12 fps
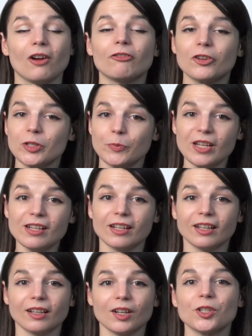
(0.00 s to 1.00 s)
For
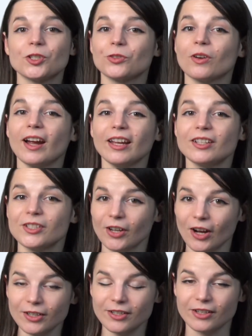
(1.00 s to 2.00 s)
speaking, try and
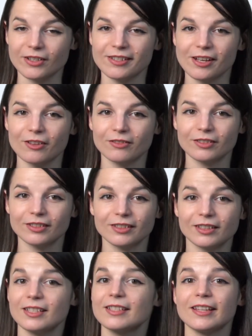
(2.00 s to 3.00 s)
talk to yourself.
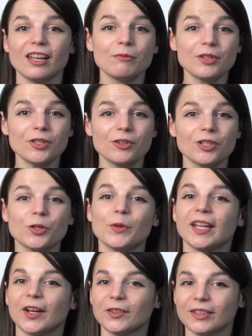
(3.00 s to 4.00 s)
Say what you're
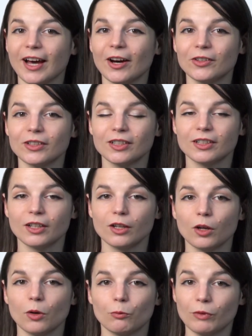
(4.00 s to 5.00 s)
doing out loud.
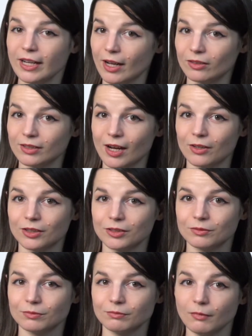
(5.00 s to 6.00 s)
Read out loud.
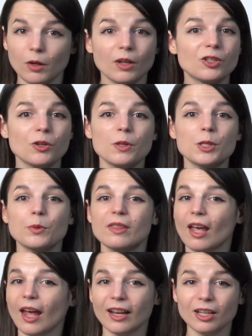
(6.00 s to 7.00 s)
You can do this
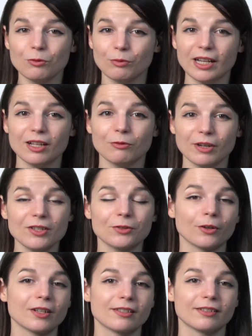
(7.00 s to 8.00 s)
with any reading
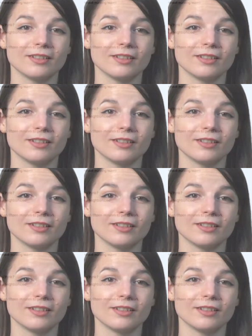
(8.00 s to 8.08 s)
resource,